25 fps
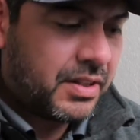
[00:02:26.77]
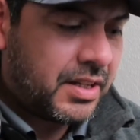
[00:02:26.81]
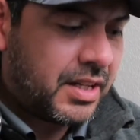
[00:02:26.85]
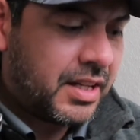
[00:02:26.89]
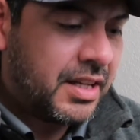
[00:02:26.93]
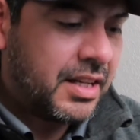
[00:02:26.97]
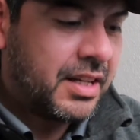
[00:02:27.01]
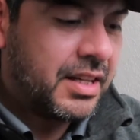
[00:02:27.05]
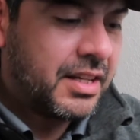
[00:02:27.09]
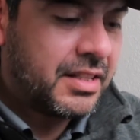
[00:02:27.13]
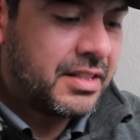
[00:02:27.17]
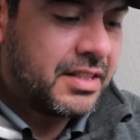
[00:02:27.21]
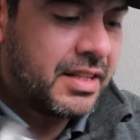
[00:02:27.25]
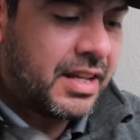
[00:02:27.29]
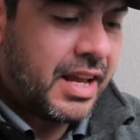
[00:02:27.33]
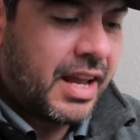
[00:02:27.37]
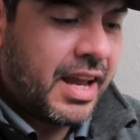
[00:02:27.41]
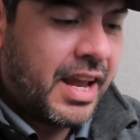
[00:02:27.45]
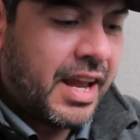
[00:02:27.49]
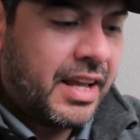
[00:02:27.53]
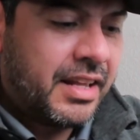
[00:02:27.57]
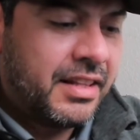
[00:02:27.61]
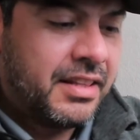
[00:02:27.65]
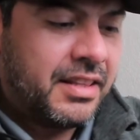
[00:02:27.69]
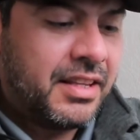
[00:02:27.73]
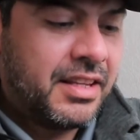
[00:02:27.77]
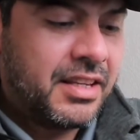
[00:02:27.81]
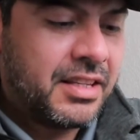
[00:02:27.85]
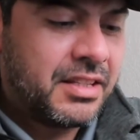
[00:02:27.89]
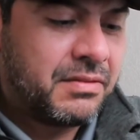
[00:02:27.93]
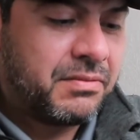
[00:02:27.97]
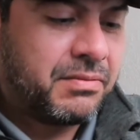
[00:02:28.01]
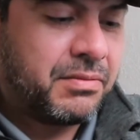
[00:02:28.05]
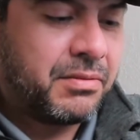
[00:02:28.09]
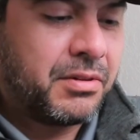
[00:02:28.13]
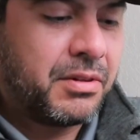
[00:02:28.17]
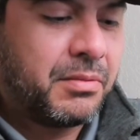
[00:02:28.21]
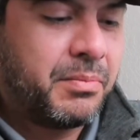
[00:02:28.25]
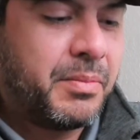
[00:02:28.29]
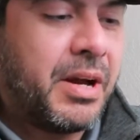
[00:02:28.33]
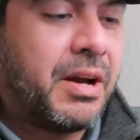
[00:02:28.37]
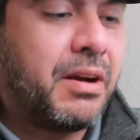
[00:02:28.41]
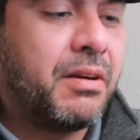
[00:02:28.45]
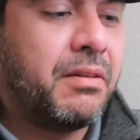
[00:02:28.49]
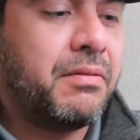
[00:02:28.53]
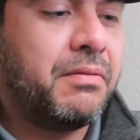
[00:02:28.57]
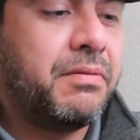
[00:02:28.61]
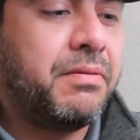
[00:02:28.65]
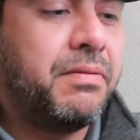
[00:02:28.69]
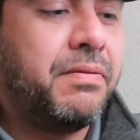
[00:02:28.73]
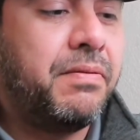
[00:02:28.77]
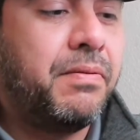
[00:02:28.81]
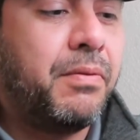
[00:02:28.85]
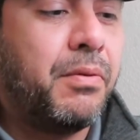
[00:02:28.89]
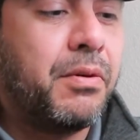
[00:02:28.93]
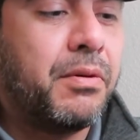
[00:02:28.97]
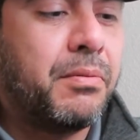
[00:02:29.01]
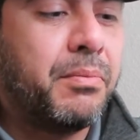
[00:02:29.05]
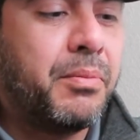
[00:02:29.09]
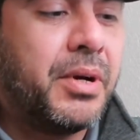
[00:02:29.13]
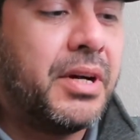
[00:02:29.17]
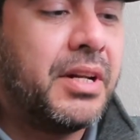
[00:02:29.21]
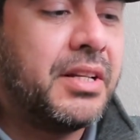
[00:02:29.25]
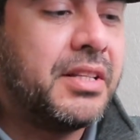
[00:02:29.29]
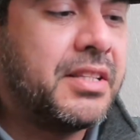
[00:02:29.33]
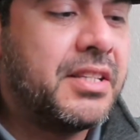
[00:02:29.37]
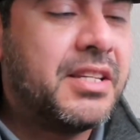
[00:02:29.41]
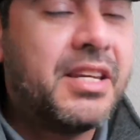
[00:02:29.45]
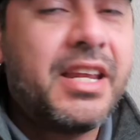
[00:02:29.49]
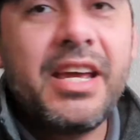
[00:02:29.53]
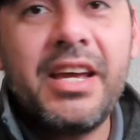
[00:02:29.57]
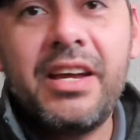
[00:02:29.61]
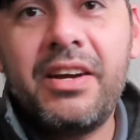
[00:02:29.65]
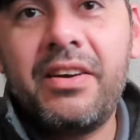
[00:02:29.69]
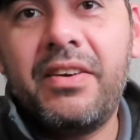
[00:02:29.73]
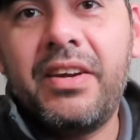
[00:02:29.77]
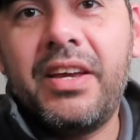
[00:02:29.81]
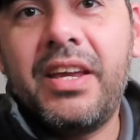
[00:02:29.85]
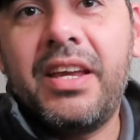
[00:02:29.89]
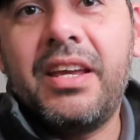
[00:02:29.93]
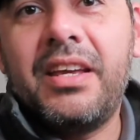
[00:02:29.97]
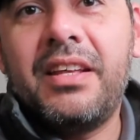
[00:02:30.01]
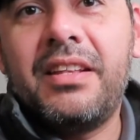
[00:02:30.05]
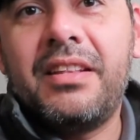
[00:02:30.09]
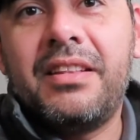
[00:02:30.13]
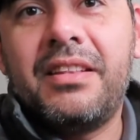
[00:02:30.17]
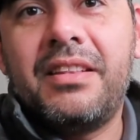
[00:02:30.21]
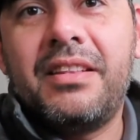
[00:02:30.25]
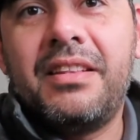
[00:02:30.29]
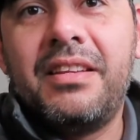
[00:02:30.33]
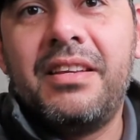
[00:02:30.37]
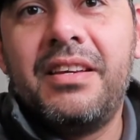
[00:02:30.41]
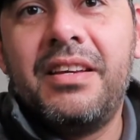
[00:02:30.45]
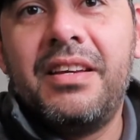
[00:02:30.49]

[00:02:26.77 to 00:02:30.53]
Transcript: is I had this for about 4 months now, and